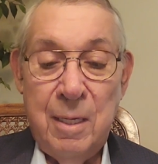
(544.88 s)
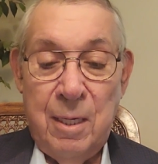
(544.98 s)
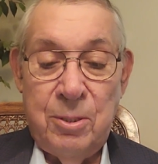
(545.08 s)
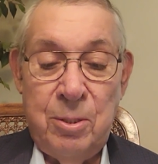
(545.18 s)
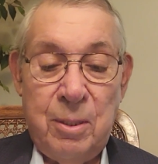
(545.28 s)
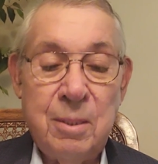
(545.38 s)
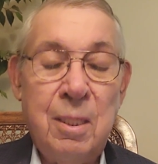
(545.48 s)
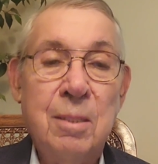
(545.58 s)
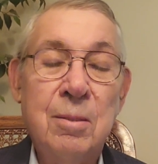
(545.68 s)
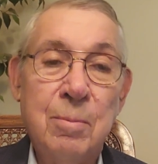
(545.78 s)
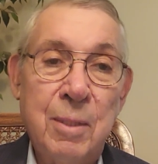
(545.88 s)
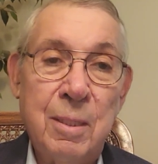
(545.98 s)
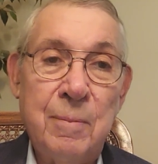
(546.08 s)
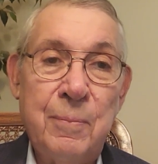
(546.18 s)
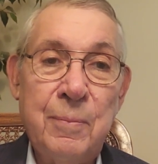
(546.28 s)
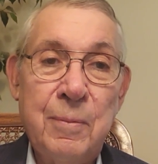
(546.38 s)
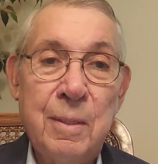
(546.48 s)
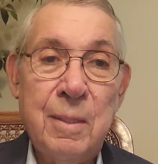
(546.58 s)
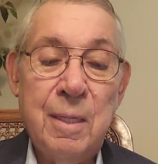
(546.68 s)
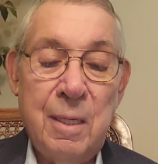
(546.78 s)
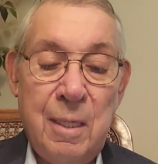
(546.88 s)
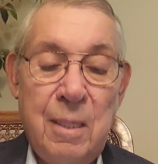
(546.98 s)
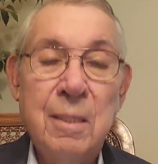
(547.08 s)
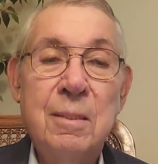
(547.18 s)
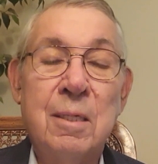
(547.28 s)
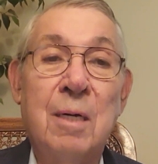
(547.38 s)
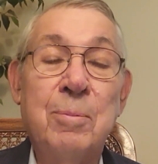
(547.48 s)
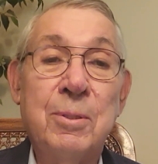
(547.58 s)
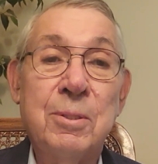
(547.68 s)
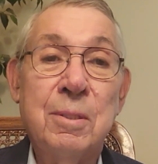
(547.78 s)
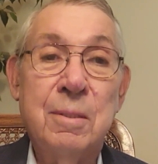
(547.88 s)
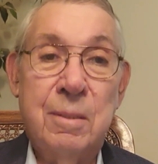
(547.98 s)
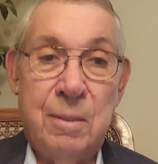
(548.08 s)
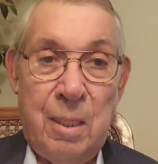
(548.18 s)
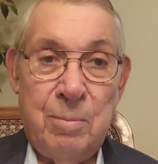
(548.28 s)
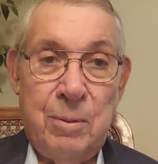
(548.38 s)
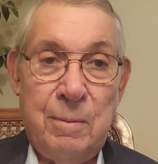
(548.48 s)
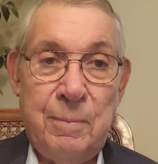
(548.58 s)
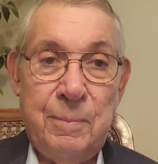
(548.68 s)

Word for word: as you continue to be. DARPA's DARPA.